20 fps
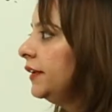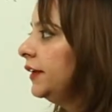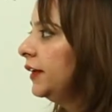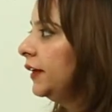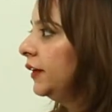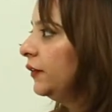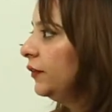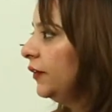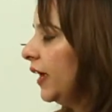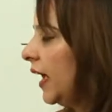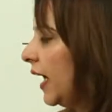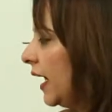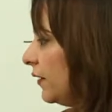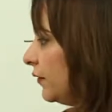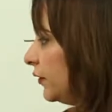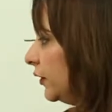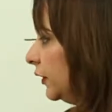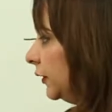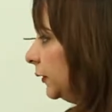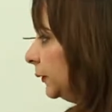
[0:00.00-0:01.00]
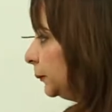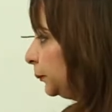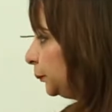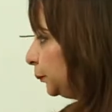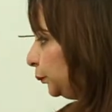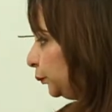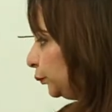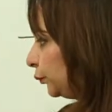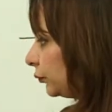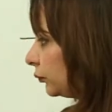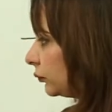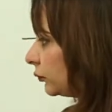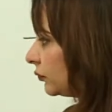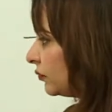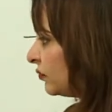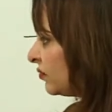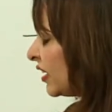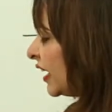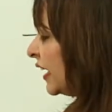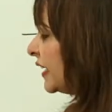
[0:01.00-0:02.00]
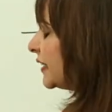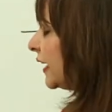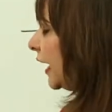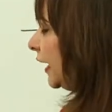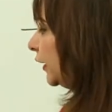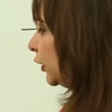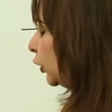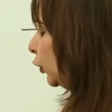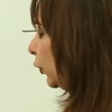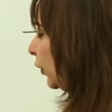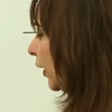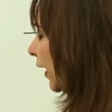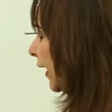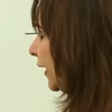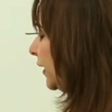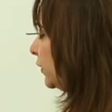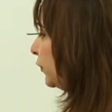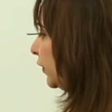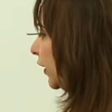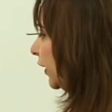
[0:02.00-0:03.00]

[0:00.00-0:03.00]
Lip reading: here we have a acyl chloride,